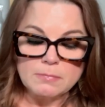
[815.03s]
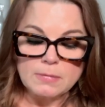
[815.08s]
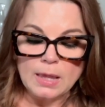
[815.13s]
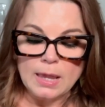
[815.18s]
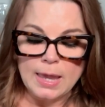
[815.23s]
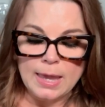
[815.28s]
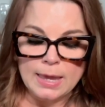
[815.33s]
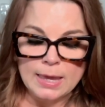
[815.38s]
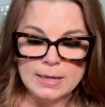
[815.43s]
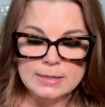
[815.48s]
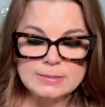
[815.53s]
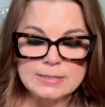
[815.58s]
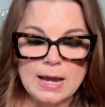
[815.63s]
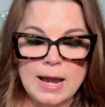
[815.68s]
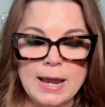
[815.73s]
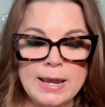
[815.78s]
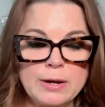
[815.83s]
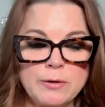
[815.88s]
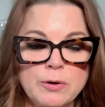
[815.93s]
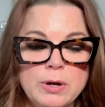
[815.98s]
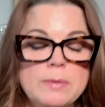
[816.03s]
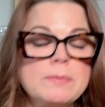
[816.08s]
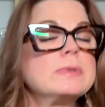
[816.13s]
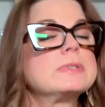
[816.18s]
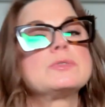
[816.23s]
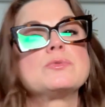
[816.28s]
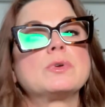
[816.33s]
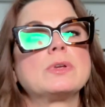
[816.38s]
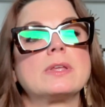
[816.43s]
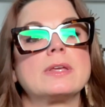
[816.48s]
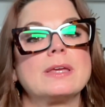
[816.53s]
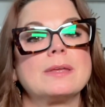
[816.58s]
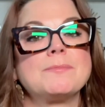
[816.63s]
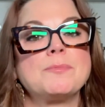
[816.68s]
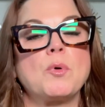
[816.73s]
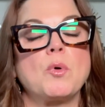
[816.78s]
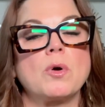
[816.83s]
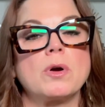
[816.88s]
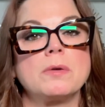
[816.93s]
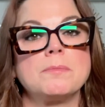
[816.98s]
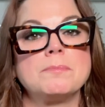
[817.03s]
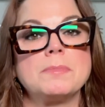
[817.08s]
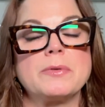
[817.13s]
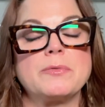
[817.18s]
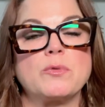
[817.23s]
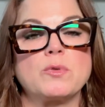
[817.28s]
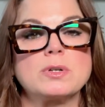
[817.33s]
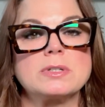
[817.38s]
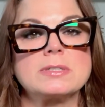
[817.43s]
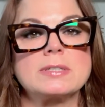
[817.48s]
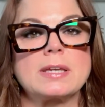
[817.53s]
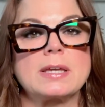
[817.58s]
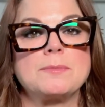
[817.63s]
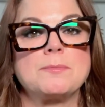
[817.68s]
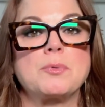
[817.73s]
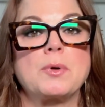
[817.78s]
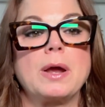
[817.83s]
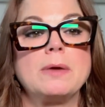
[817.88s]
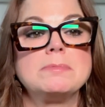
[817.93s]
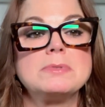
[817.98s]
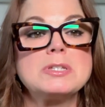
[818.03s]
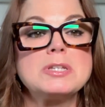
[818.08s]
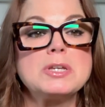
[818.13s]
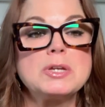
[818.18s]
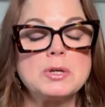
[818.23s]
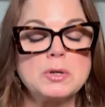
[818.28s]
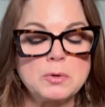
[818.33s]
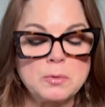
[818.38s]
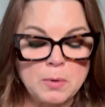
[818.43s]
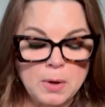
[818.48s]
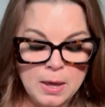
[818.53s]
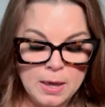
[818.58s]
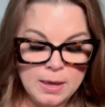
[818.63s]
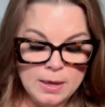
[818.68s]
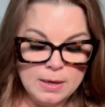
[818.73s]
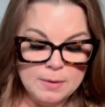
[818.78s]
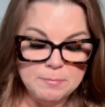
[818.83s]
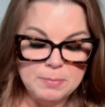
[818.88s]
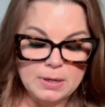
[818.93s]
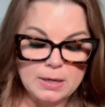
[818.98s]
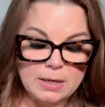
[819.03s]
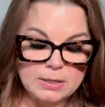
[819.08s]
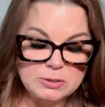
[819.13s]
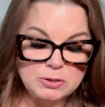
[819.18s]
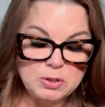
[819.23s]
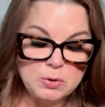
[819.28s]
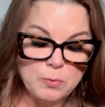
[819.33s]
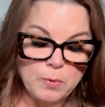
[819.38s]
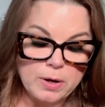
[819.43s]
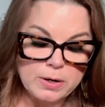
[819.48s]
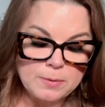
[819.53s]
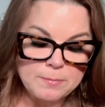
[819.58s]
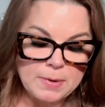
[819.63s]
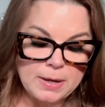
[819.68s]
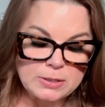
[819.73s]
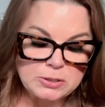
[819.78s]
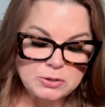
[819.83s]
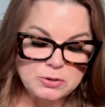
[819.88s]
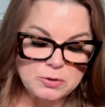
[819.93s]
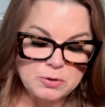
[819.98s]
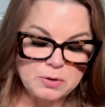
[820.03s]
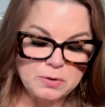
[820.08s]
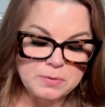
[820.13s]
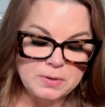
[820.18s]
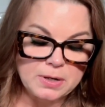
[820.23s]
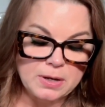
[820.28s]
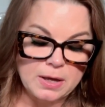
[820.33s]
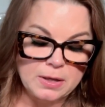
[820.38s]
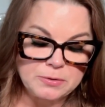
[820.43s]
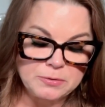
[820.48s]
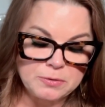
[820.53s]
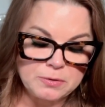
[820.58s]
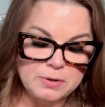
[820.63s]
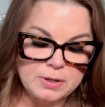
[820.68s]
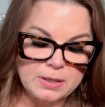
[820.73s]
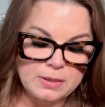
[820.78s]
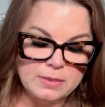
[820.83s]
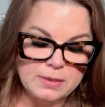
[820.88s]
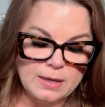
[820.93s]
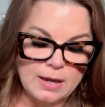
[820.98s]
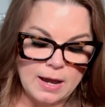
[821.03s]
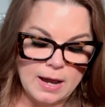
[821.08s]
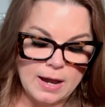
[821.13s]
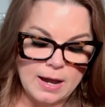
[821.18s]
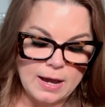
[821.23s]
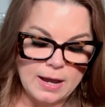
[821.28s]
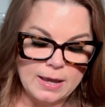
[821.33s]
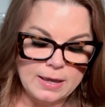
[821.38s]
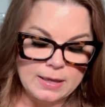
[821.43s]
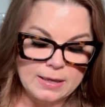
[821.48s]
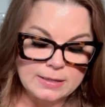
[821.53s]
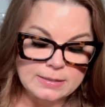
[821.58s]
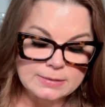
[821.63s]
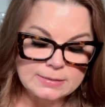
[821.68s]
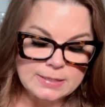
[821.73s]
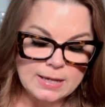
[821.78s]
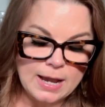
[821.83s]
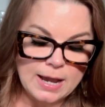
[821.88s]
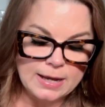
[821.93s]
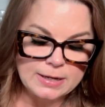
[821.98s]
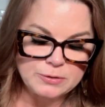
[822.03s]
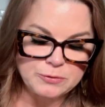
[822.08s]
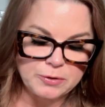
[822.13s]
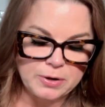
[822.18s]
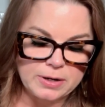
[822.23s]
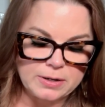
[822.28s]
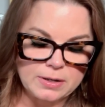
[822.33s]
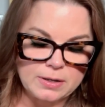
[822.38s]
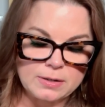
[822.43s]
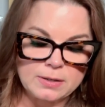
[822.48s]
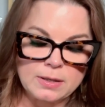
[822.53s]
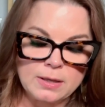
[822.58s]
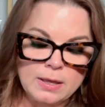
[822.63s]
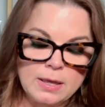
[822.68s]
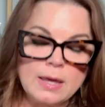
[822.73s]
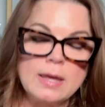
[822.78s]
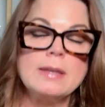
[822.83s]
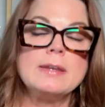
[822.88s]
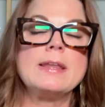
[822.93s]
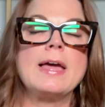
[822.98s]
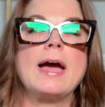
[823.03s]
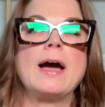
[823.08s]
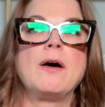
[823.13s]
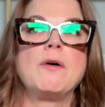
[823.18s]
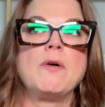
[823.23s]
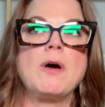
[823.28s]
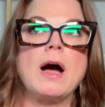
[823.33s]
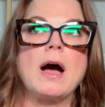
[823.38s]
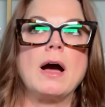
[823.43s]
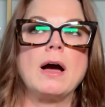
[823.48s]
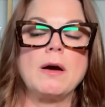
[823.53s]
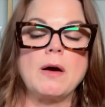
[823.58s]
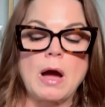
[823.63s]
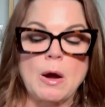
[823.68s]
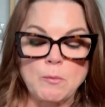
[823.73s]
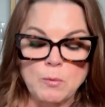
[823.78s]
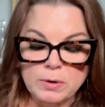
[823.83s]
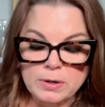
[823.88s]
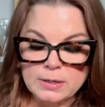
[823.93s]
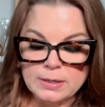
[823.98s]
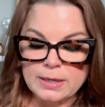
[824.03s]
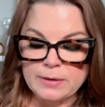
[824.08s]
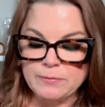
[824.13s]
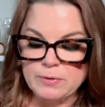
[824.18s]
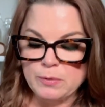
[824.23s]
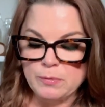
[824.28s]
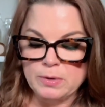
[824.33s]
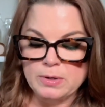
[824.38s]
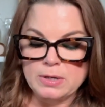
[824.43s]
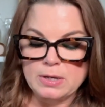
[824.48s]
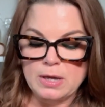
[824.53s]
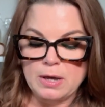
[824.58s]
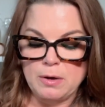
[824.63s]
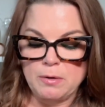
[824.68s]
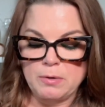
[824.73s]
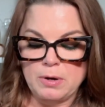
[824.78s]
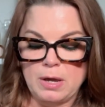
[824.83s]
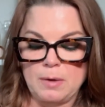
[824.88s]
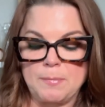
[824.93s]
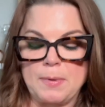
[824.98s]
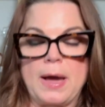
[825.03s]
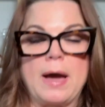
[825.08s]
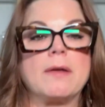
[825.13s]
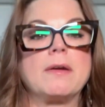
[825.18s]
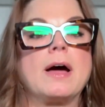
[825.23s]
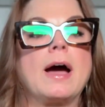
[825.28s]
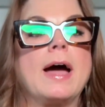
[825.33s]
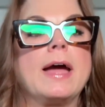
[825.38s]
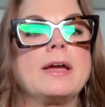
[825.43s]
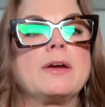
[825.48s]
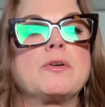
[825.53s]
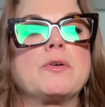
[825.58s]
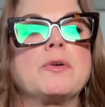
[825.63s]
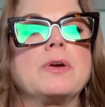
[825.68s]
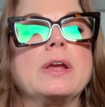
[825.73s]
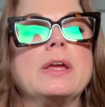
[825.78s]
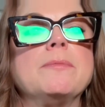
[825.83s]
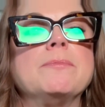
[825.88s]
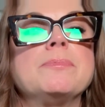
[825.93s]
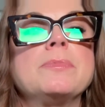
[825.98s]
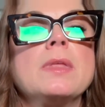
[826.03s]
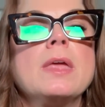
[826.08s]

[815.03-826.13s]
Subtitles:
And eye cream is really important before skin prep too, because you want to make sure that underneath the eye is hydrated. Now, I want to give you a note about eye cream.